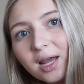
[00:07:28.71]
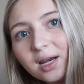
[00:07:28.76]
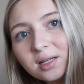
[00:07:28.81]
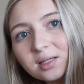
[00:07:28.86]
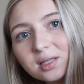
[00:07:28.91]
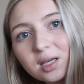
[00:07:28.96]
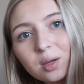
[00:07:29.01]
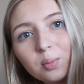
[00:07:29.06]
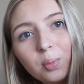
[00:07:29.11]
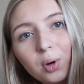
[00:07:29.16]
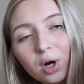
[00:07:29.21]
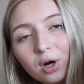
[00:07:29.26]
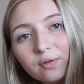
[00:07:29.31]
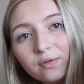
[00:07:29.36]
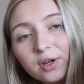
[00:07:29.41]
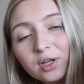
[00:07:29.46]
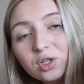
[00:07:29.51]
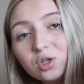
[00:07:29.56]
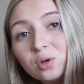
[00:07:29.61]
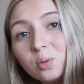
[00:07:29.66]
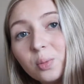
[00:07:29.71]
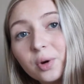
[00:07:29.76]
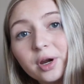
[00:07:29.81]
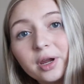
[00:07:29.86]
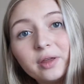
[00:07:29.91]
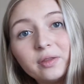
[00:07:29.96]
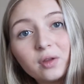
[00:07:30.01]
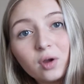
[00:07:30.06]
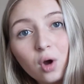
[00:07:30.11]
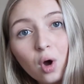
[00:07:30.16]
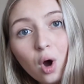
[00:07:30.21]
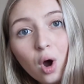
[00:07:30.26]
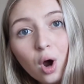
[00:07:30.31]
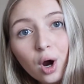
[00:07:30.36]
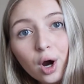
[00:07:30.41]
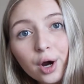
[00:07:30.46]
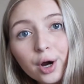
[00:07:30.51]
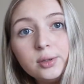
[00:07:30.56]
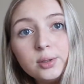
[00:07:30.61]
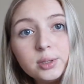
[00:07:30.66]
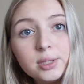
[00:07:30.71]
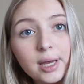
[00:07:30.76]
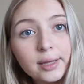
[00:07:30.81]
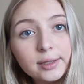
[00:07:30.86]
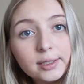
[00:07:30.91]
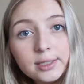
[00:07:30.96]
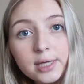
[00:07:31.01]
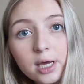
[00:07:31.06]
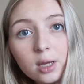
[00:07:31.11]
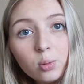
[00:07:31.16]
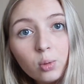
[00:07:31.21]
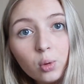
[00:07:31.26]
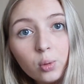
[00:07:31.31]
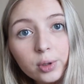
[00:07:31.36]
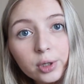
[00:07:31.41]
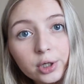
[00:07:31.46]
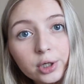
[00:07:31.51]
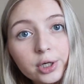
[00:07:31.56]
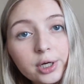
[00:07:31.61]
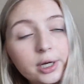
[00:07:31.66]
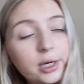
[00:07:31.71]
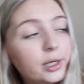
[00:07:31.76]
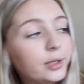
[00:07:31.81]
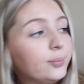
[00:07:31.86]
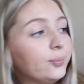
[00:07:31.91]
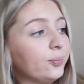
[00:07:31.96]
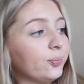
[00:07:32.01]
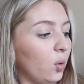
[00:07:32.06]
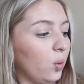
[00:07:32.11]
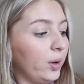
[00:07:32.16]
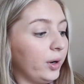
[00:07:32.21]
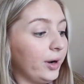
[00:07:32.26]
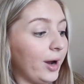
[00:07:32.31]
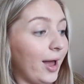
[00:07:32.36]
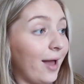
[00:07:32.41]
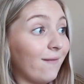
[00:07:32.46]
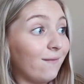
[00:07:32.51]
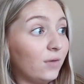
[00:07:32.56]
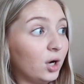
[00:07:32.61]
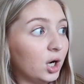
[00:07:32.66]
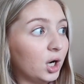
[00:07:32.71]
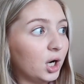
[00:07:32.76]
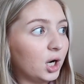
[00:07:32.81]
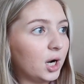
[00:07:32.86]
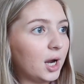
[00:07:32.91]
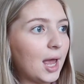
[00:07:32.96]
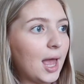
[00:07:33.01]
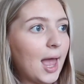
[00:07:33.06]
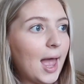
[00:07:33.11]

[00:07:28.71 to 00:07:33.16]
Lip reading: and it's like perfect. You can bring it in the car, use it at the table when you're eating, wherever.